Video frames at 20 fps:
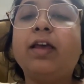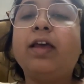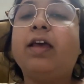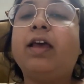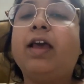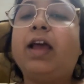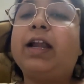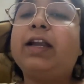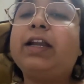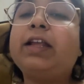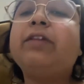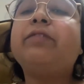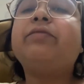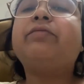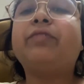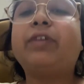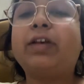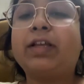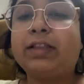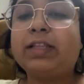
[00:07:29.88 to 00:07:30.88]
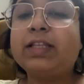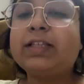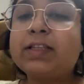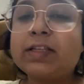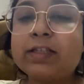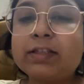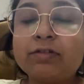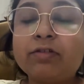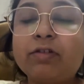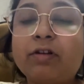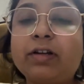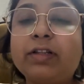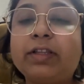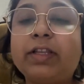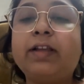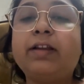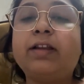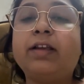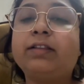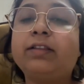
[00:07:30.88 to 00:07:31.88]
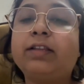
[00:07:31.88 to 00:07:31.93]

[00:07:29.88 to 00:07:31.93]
And if this is not there,